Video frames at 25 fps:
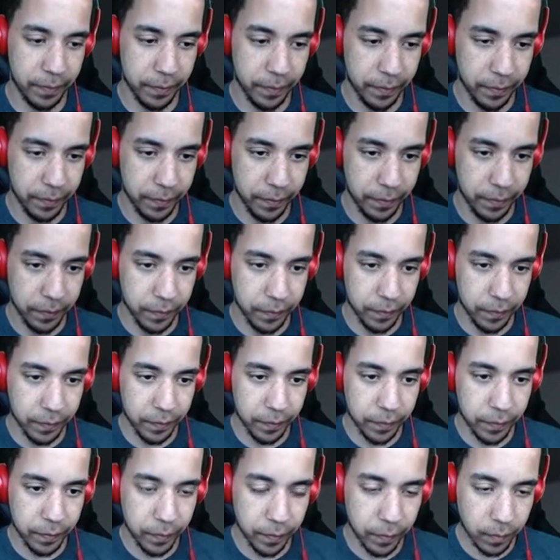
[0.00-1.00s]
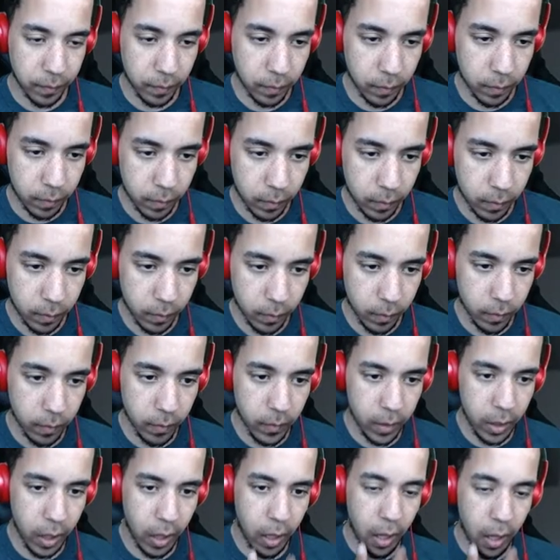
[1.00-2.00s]

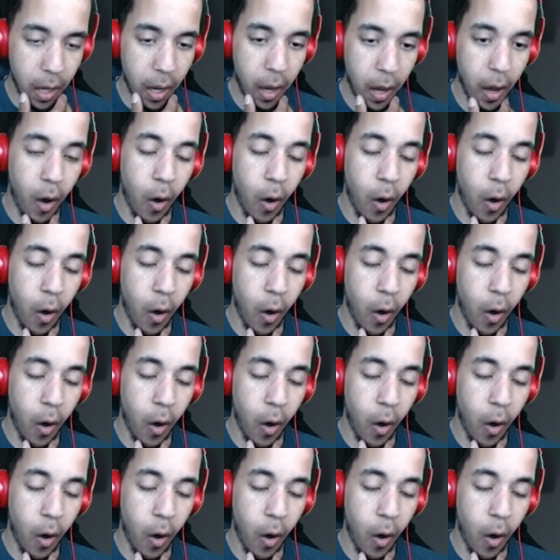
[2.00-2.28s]
[no speech]